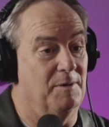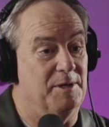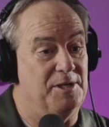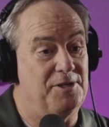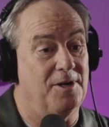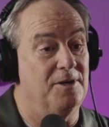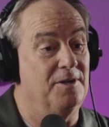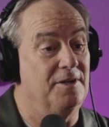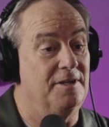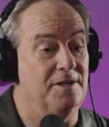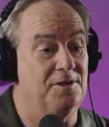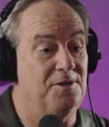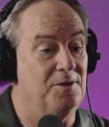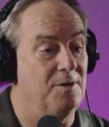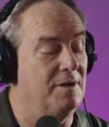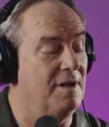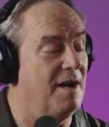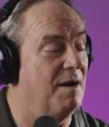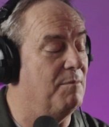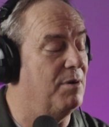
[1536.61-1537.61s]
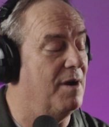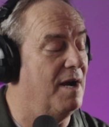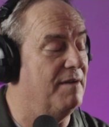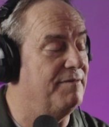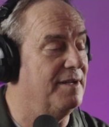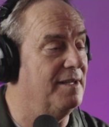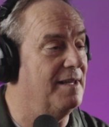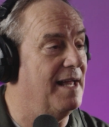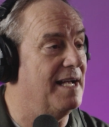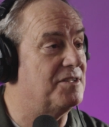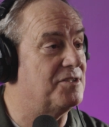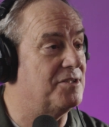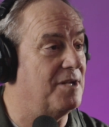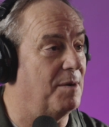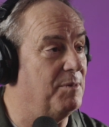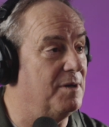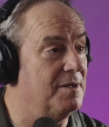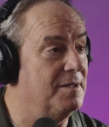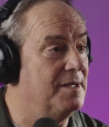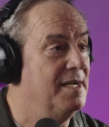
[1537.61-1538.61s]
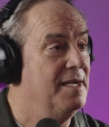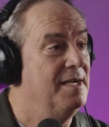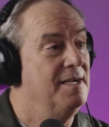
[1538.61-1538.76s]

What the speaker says: We turned it into a nonprofit last summer.